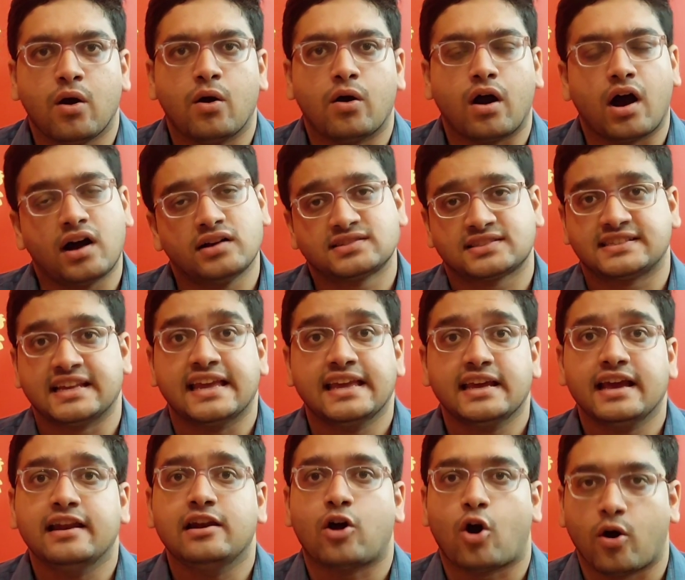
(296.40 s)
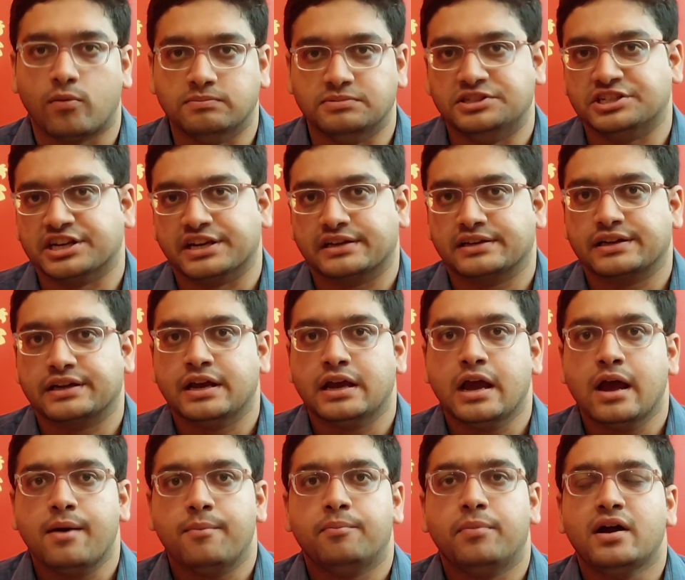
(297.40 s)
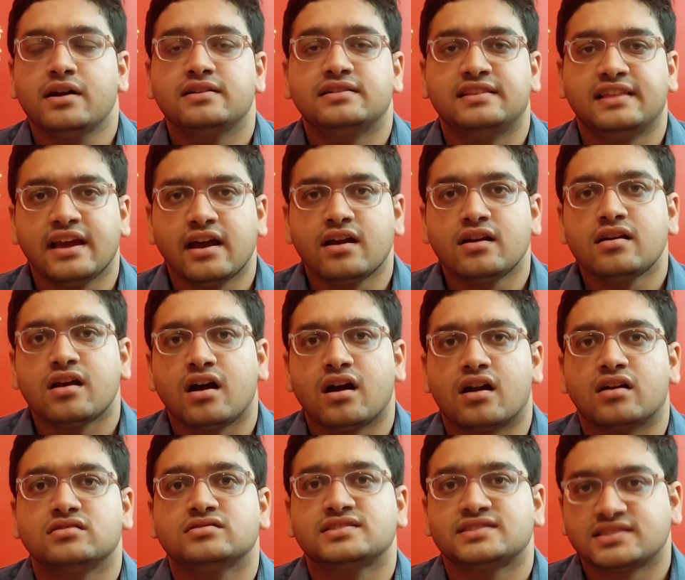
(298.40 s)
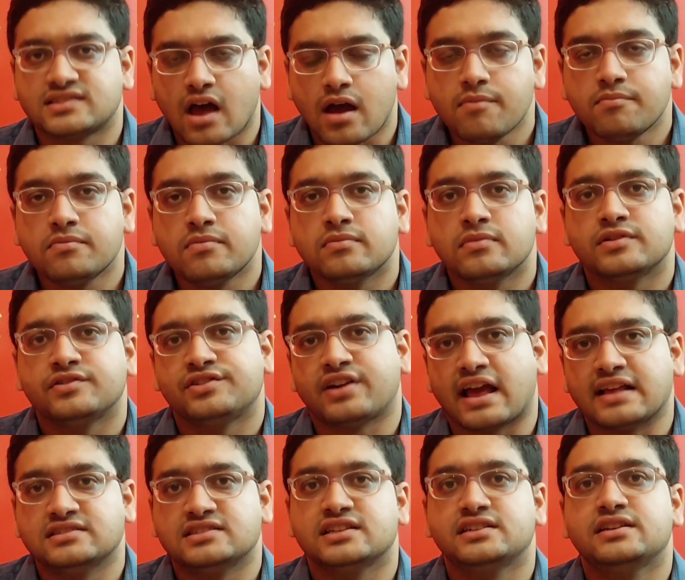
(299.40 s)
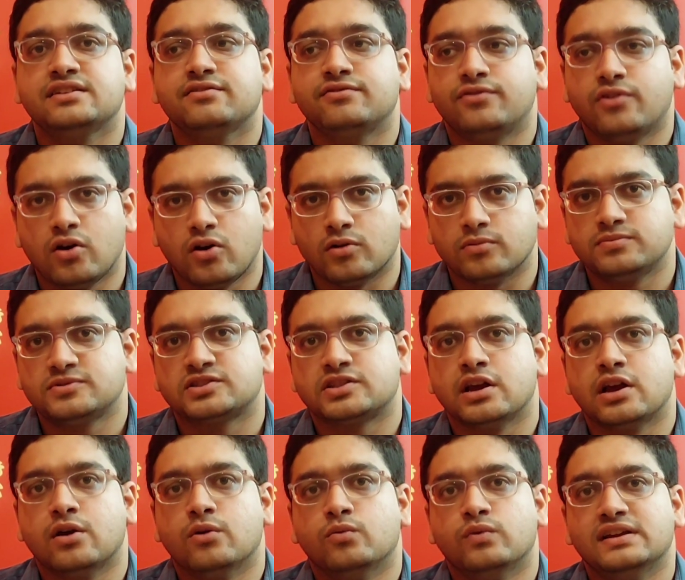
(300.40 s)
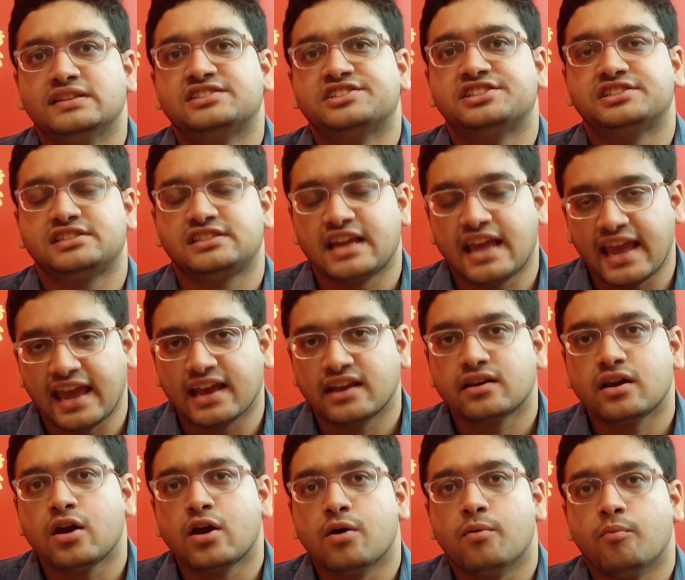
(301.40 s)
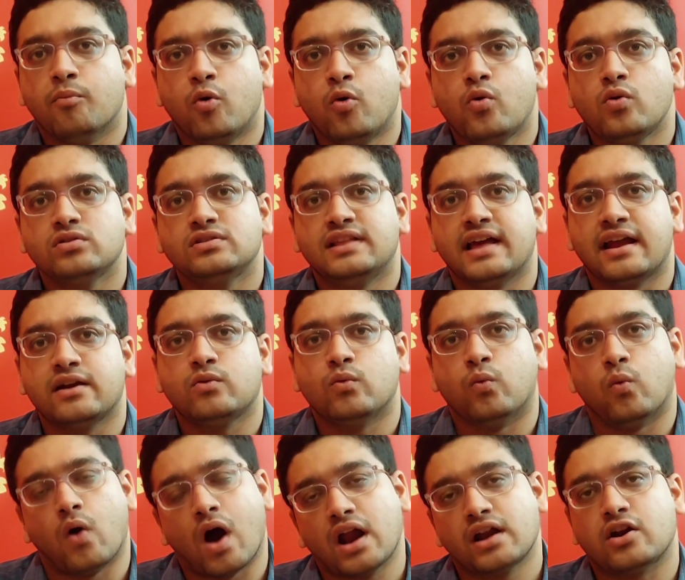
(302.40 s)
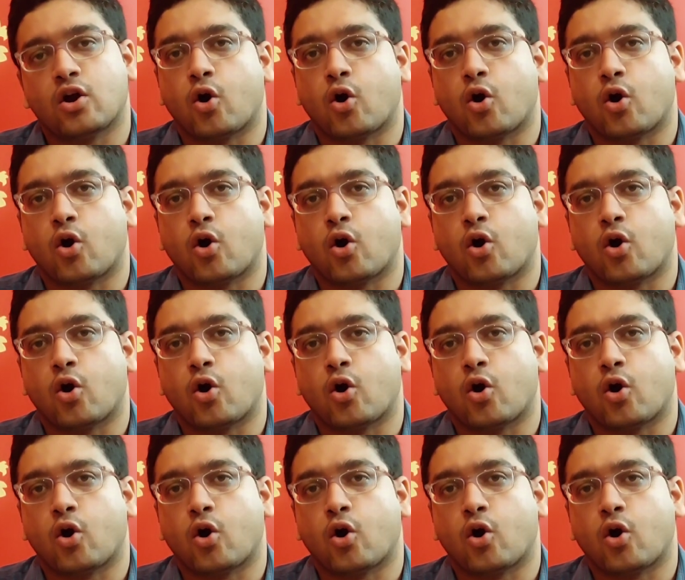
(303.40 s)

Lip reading: a single object, but there are some transitive verbs which take more than one